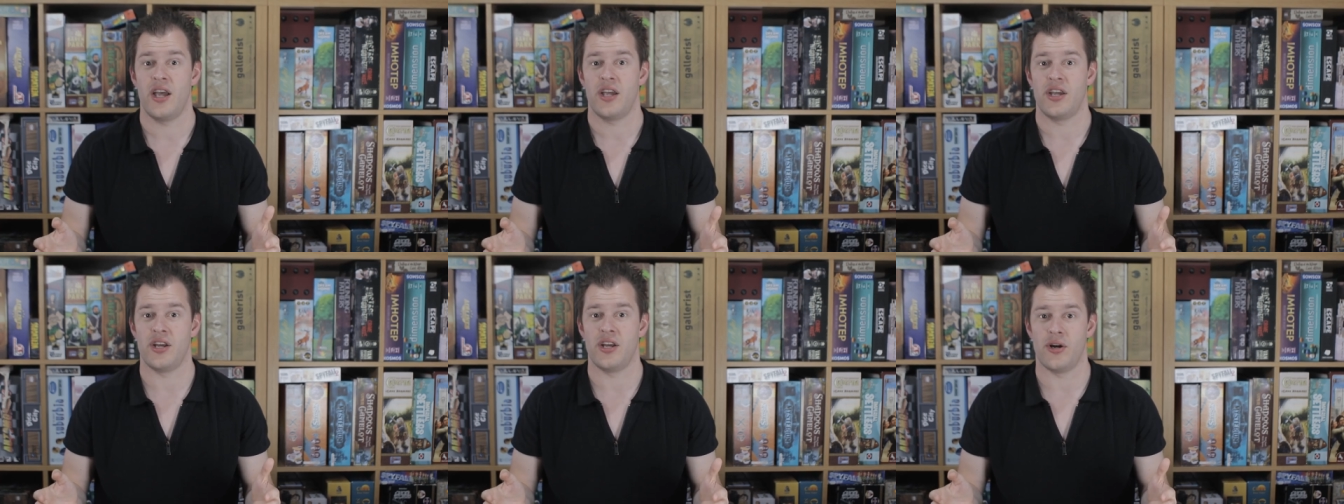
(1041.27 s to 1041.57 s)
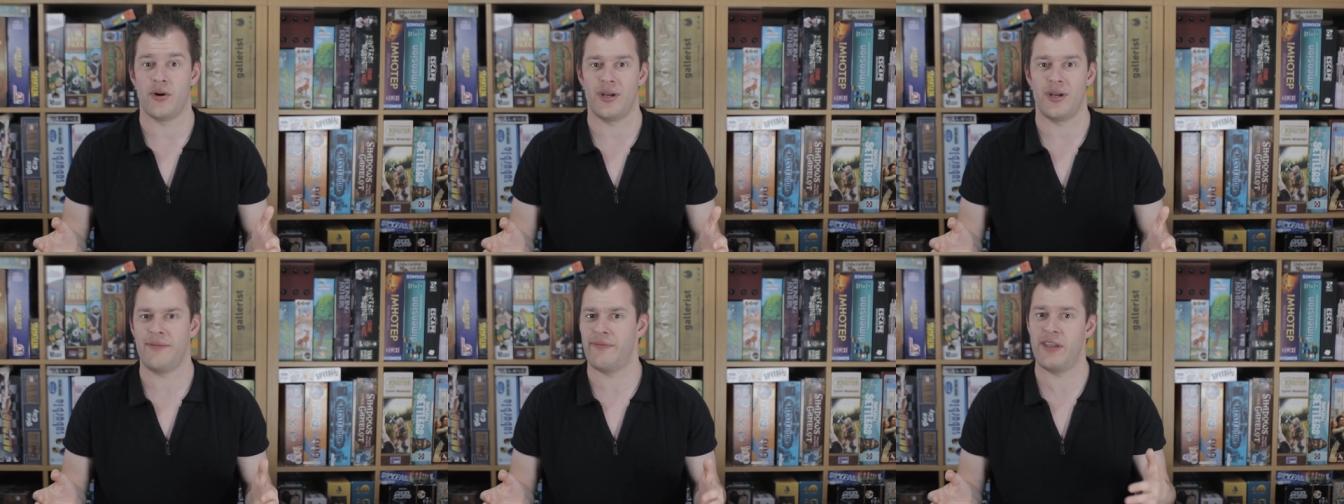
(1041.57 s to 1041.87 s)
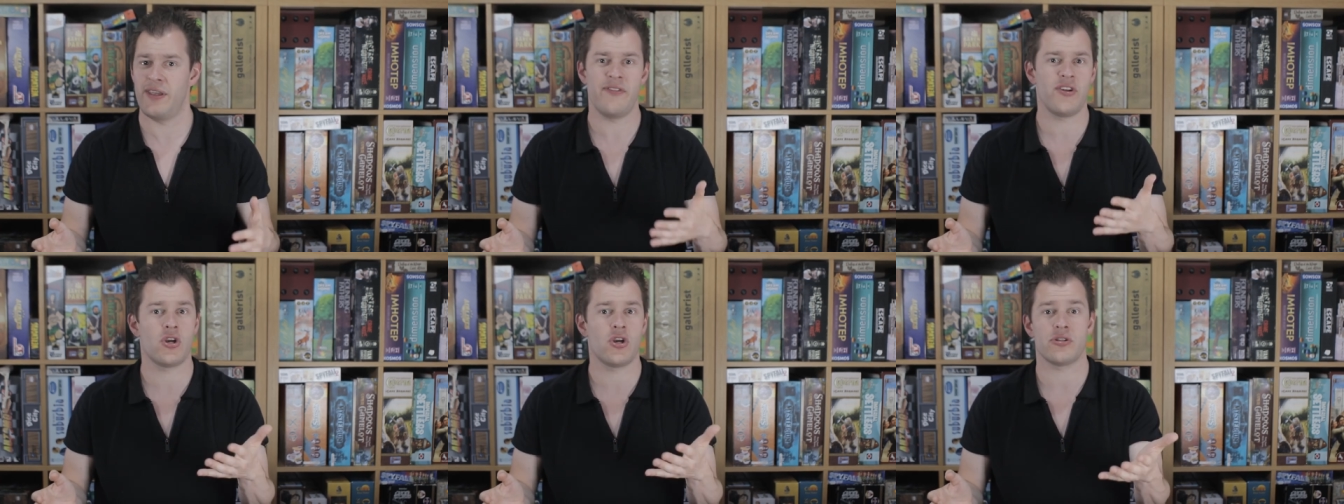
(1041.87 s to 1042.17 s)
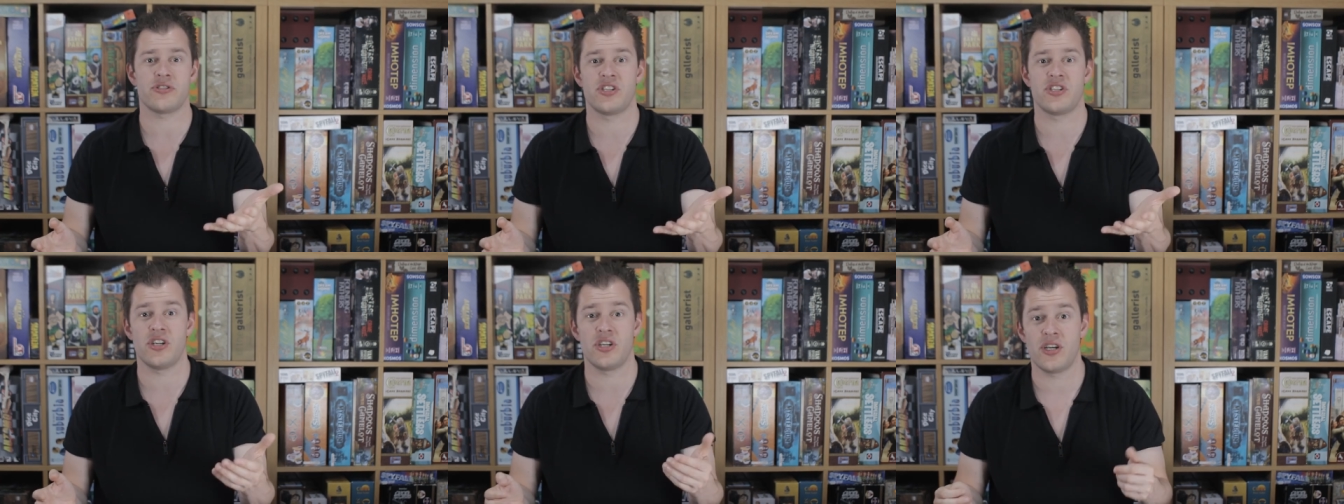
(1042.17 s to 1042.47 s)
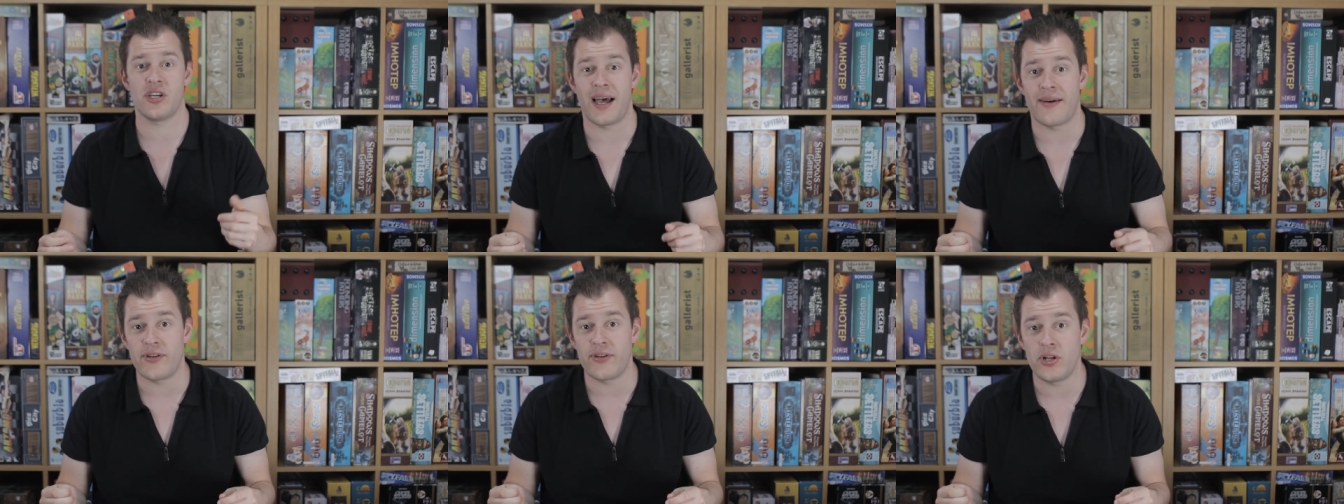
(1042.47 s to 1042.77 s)
You know, even got
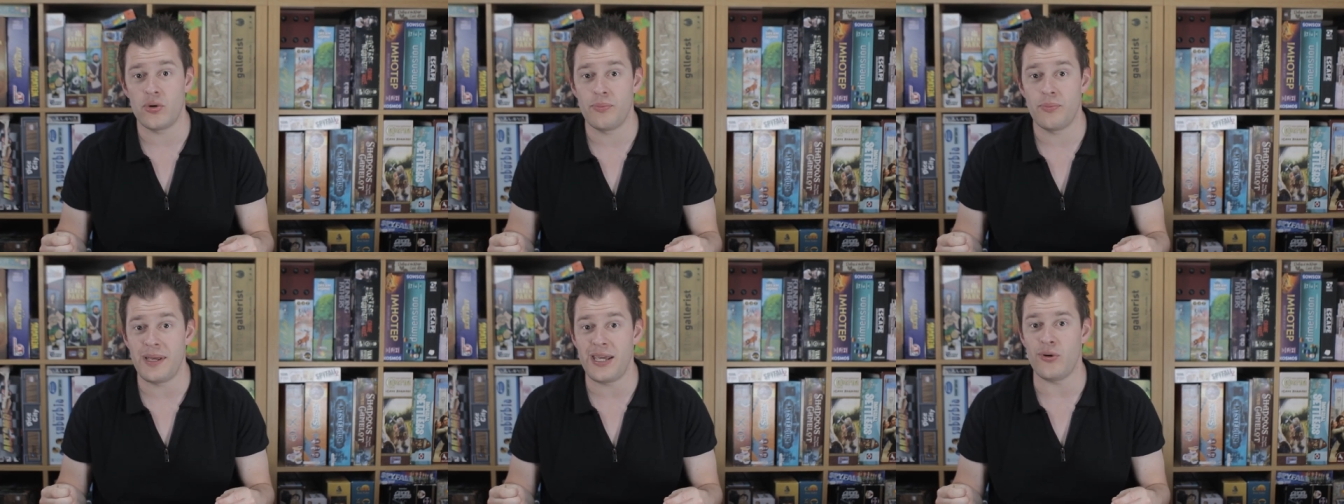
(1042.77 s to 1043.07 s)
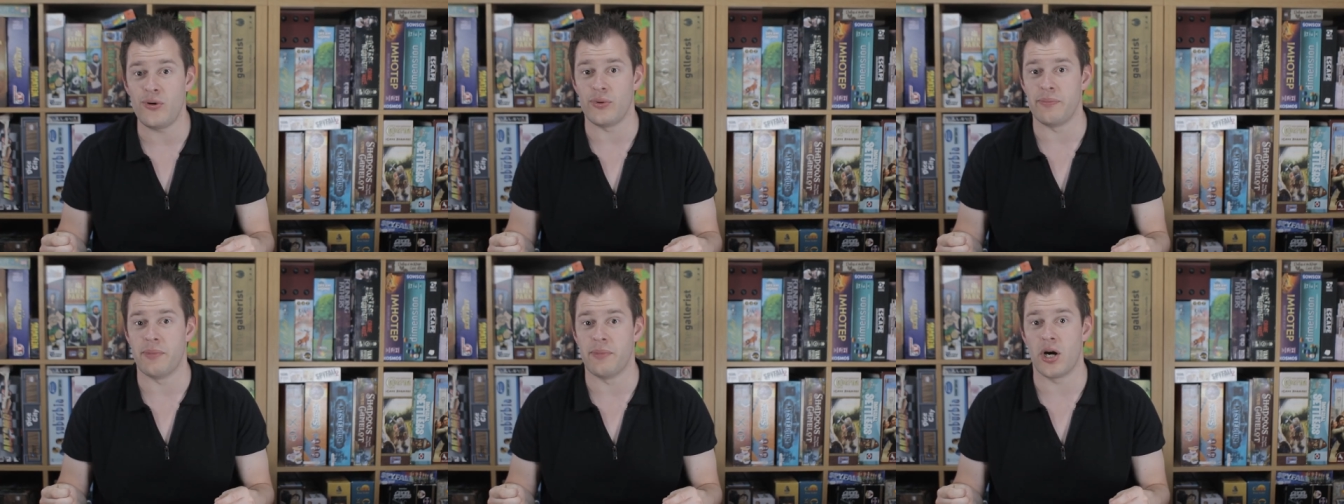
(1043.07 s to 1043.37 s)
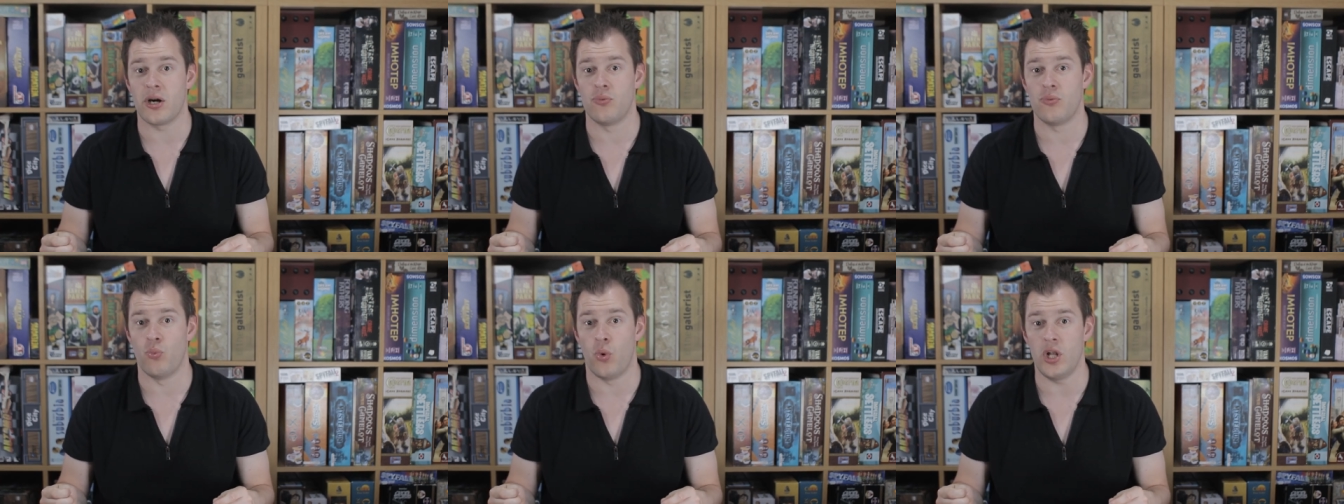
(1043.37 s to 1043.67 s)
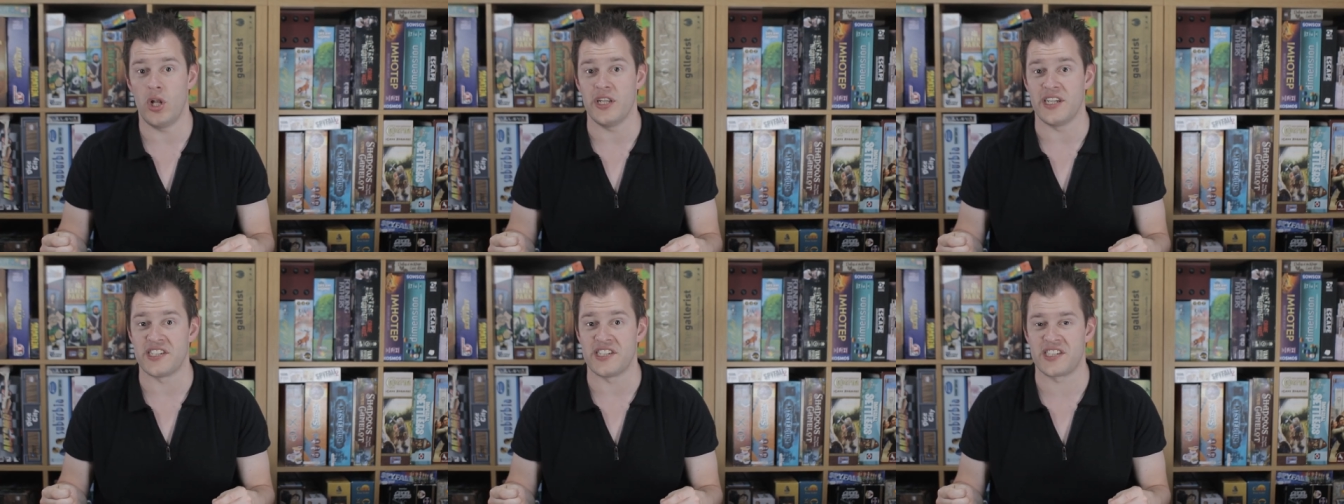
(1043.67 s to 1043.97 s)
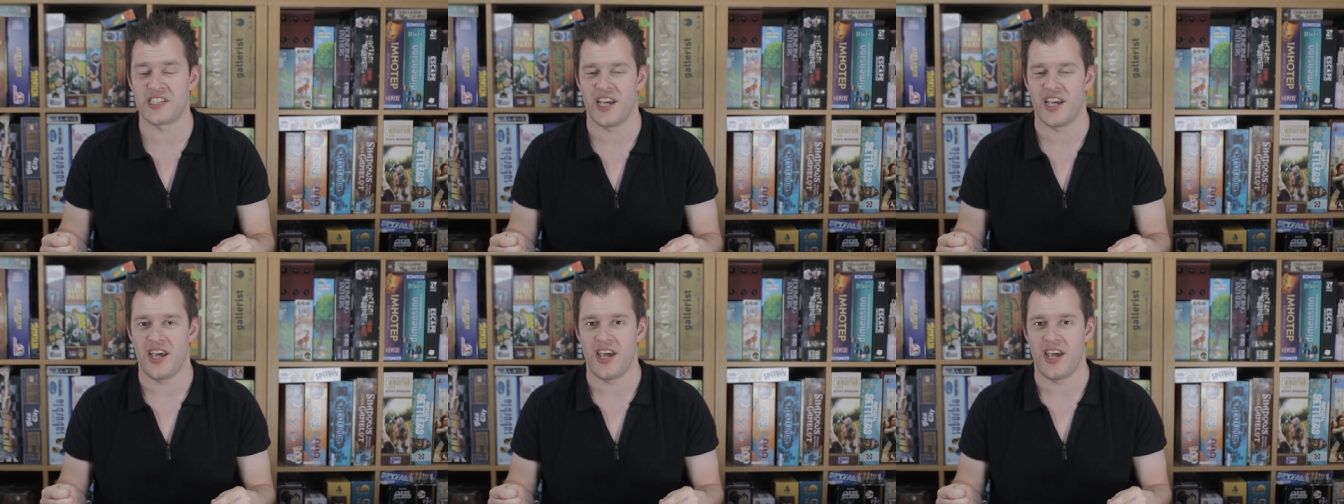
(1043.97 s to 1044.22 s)
to have a little meal with Martin Wallace,